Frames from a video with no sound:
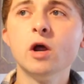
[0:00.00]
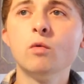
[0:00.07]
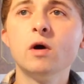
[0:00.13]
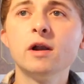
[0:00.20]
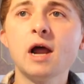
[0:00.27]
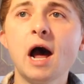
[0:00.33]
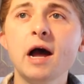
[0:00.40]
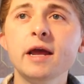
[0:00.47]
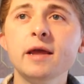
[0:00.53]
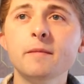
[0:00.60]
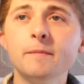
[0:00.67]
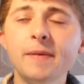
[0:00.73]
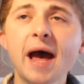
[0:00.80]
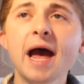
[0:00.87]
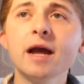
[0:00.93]
You know what? I
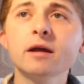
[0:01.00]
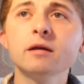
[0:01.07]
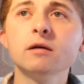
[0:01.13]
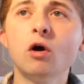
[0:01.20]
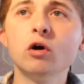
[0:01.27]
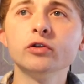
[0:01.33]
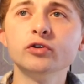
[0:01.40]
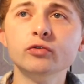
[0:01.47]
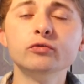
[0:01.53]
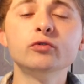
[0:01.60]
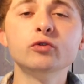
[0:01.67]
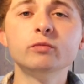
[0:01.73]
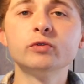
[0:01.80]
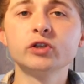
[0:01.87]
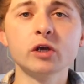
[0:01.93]
am back on
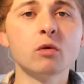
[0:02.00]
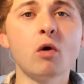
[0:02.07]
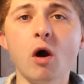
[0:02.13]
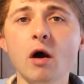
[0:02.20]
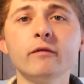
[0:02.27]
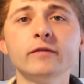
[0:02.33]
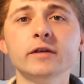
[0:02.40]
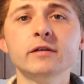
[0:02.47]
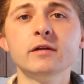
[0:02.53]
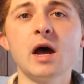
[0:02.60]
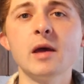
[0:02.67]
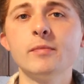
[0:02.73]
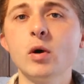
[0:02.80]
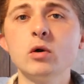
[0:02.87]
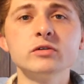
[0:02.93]
YouTube so often.
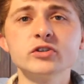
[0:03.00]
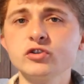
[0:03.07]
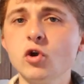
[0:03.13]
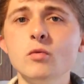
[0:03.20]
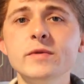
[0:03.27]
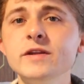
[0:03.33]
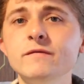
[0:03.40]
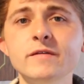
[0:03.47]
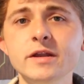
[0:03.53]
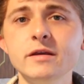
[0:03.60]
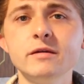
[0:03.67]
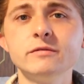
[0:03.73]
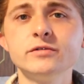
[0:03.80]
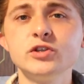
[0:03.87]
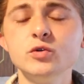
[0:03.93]
I post so many
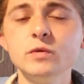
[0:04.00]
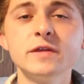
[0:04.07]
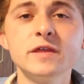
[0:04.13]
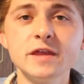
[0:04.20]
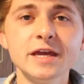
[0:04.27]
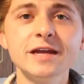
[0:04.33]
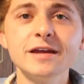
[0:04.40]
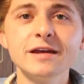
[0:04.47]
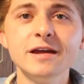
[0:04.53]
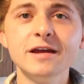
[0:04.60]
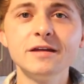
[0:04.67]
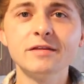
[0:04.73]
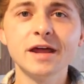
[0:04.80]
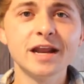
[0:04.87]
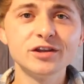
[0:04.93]
videos. You would think
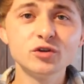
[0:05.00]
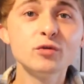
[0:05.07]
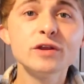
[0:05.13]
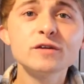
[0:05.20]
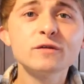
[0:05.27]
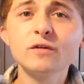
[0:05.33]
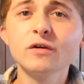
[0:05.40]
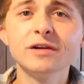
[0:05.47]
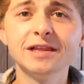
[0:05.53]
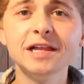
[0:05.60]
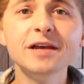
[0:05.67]
that I do this for a